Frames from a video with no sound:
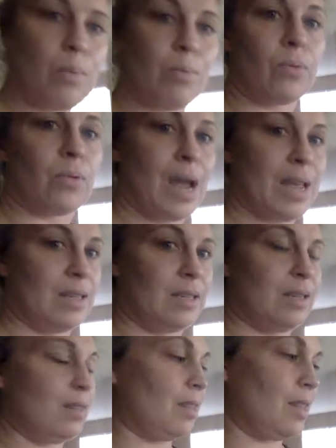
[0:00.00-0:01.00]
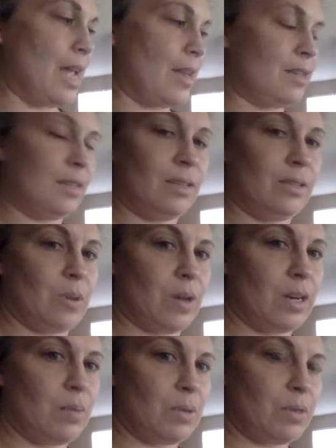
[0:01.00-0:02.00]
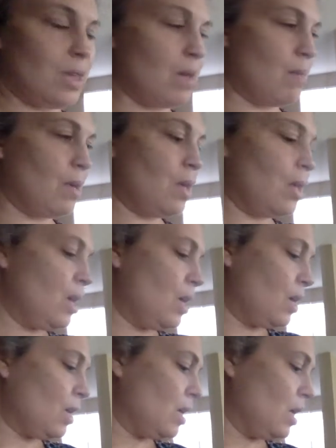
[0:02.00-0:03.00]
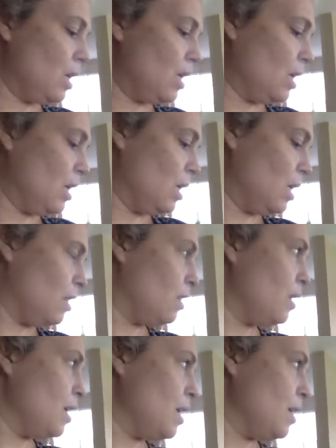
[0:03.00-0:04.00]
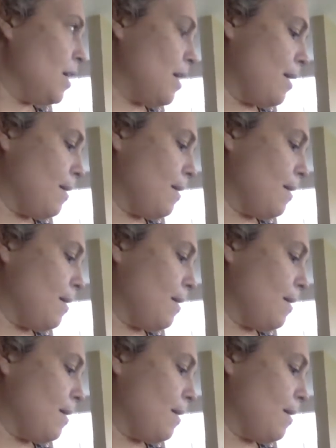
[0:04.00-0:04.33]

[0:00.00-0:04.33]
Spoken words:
bright light. So I'm going to put them in the